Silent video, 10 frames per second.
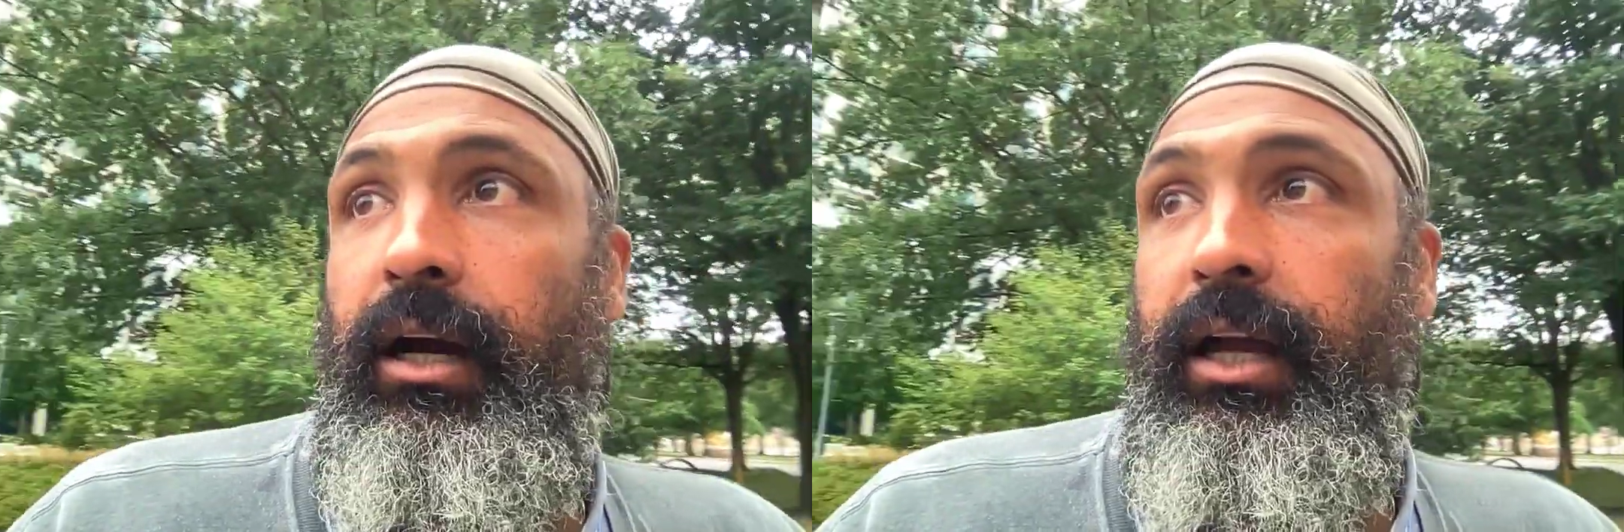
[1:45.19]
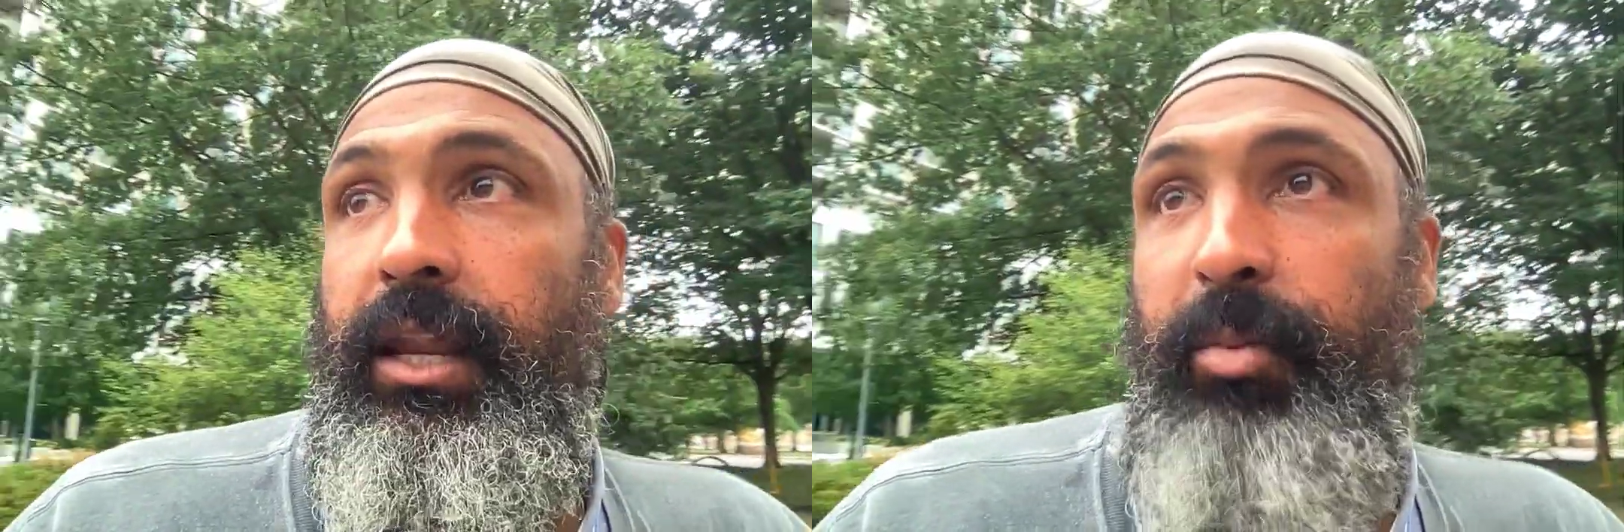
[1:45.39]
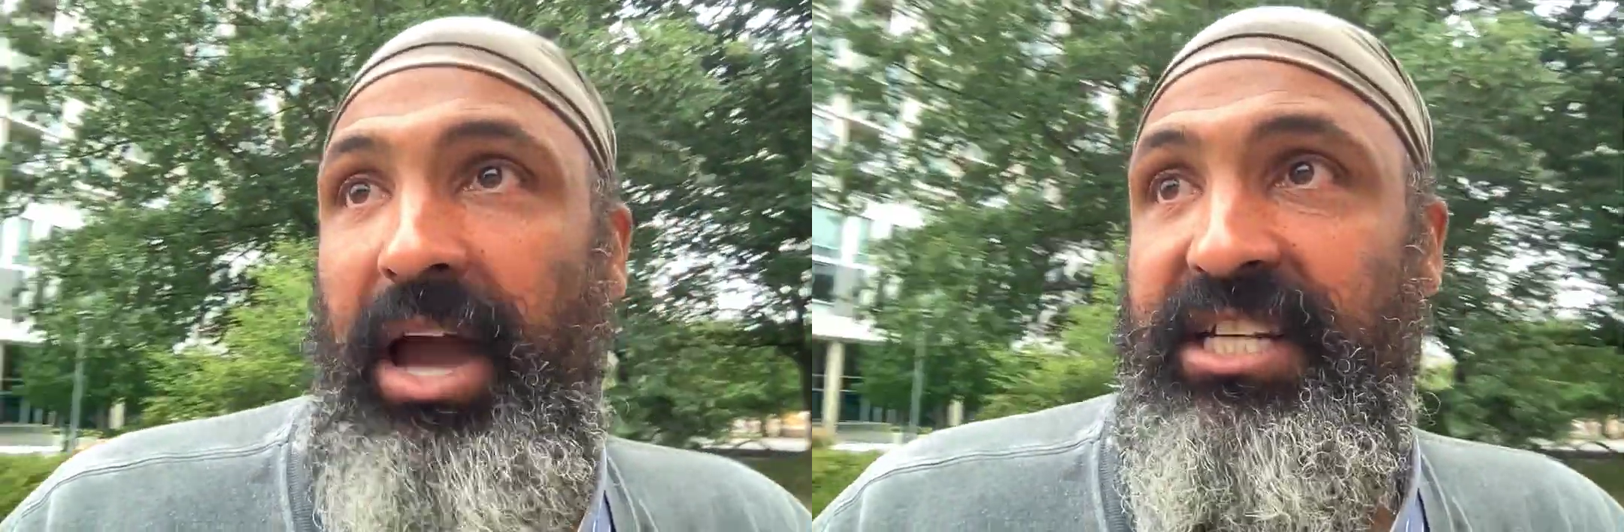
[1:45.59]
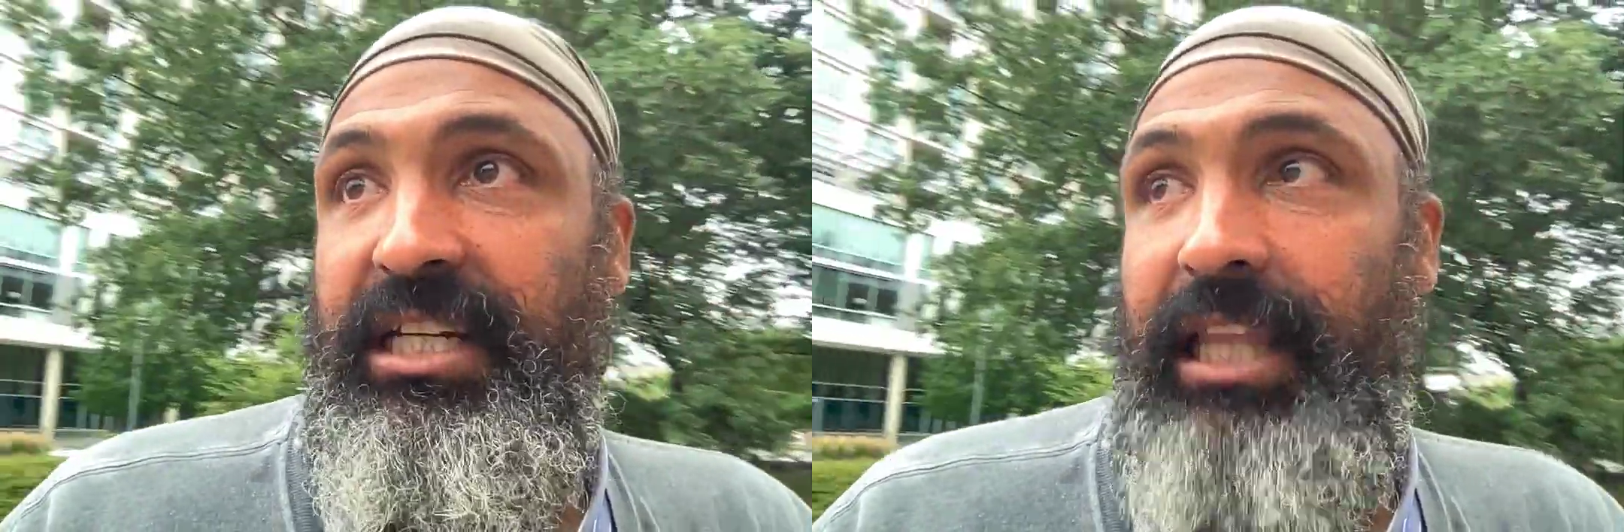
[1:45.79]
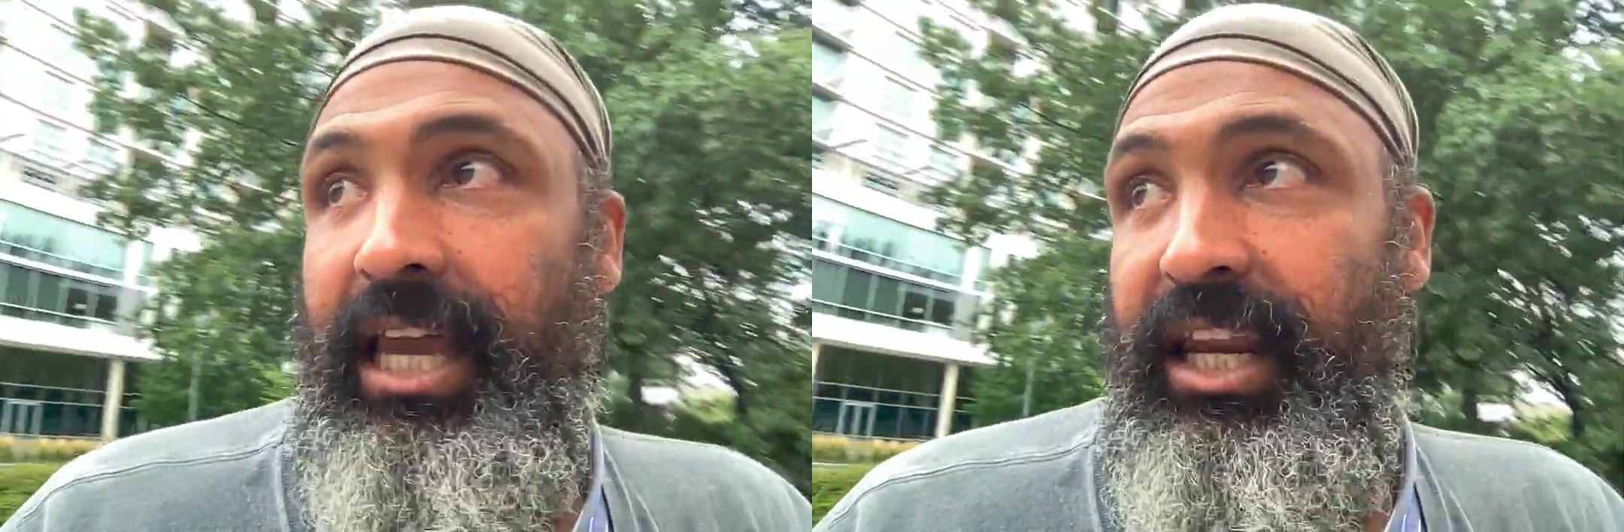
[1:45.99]
in
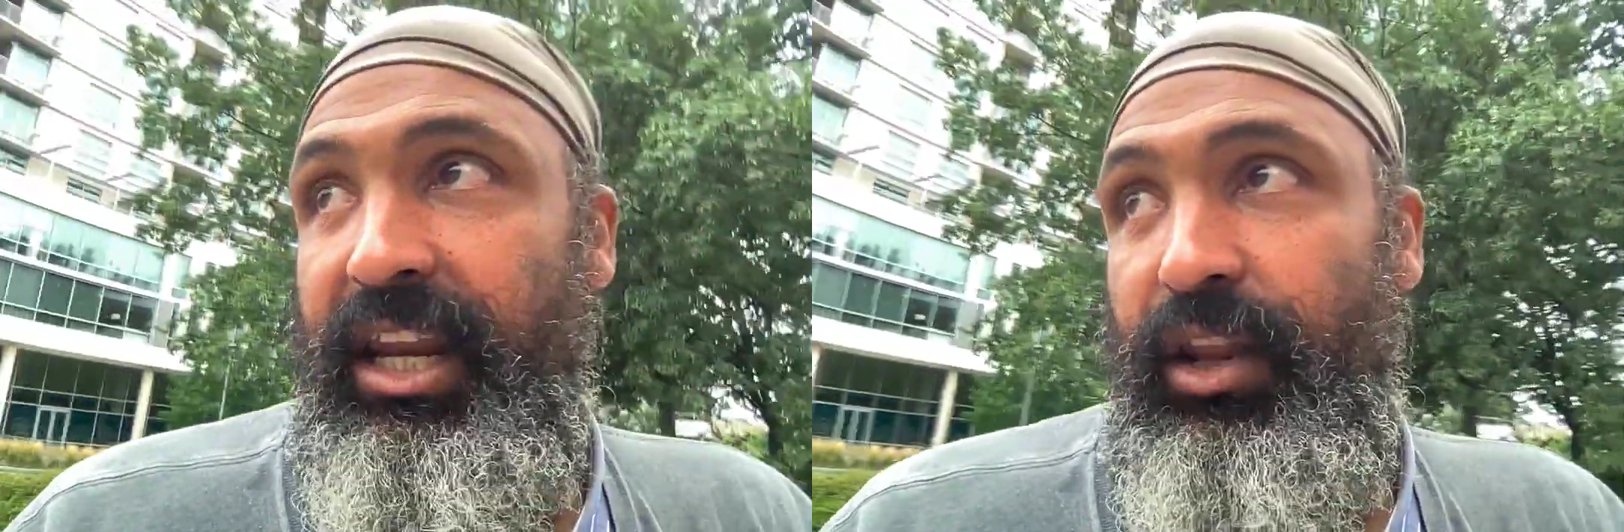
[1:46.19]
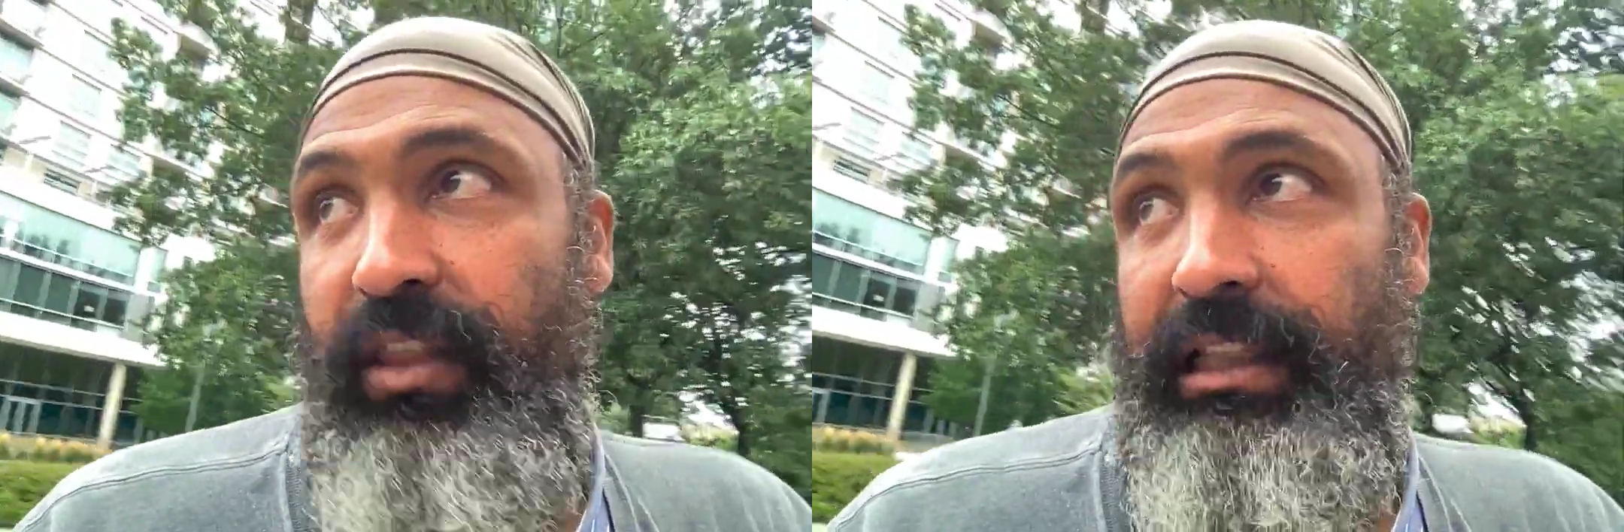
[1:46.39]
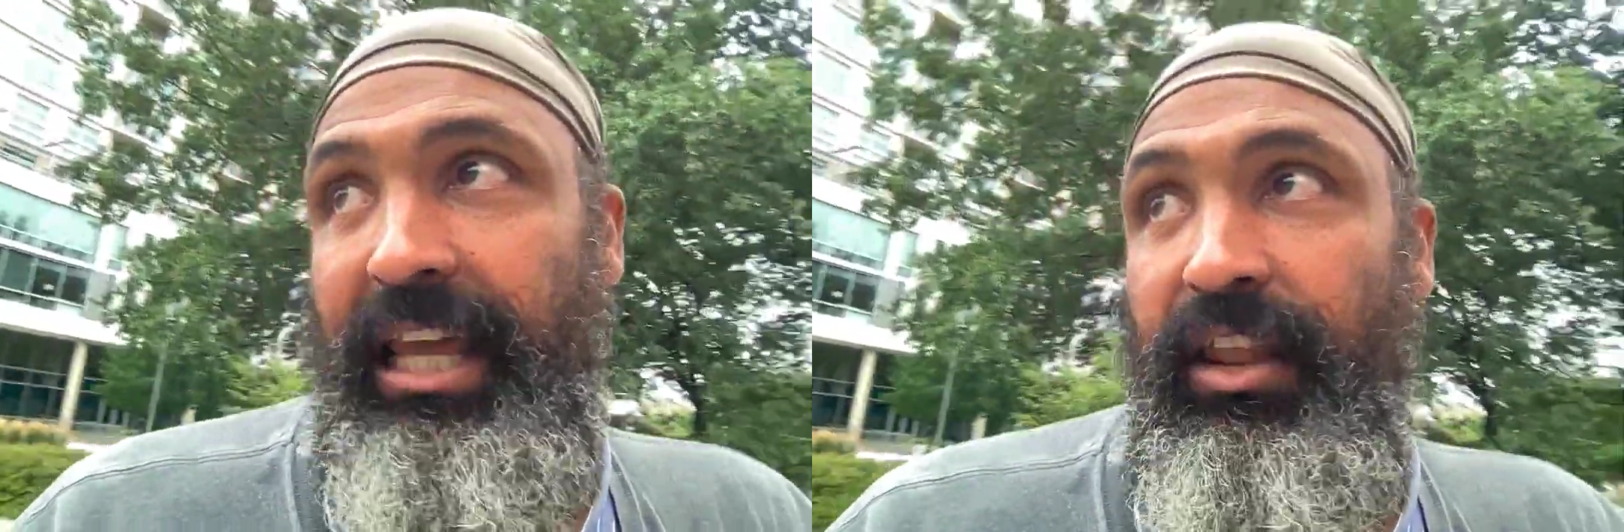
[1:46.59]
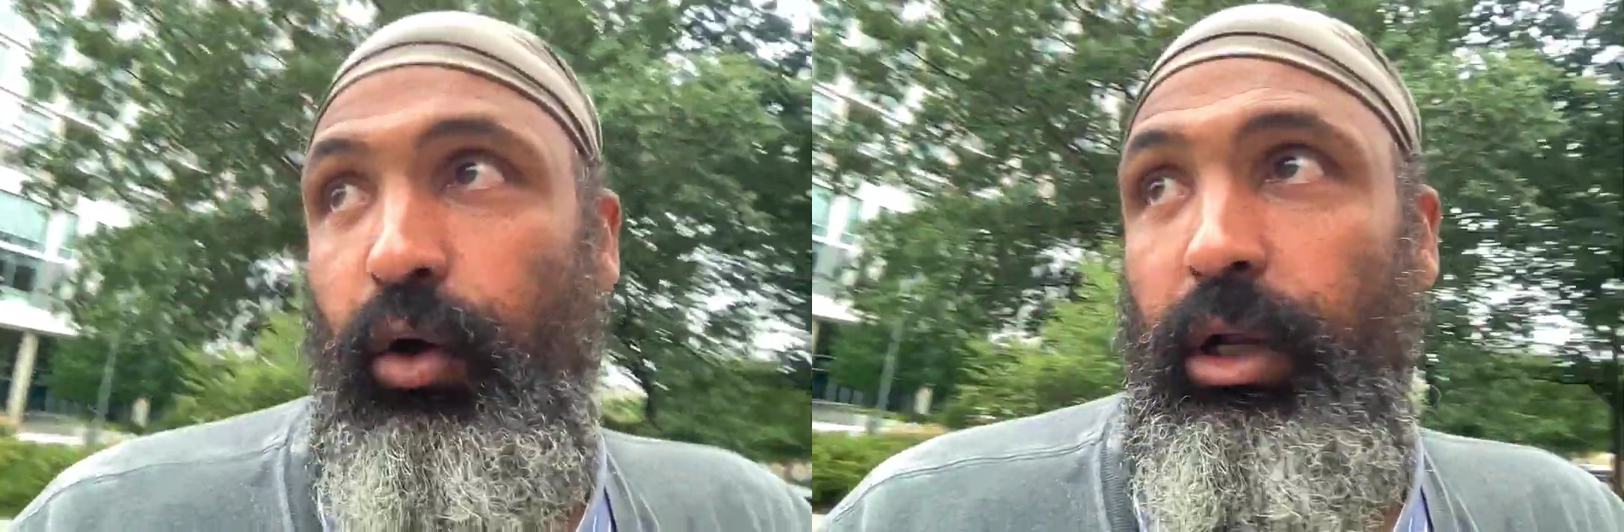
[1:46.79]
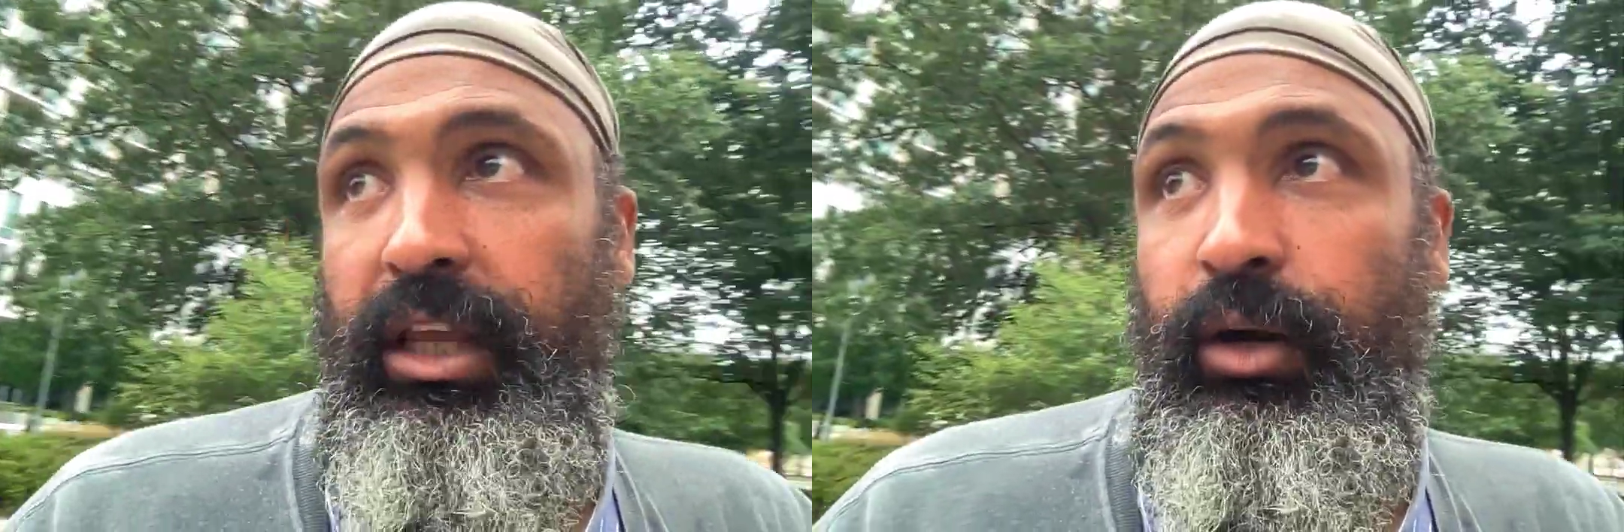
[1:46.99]
Apache land, in the land of
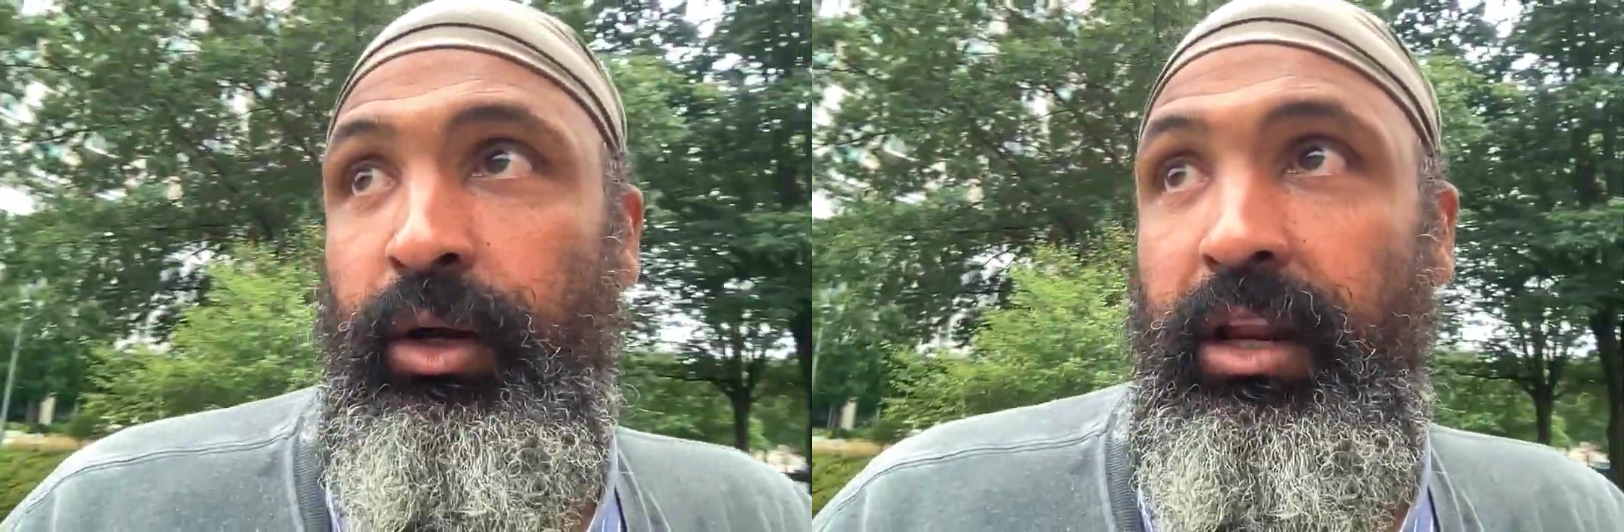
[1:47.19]
Oleon,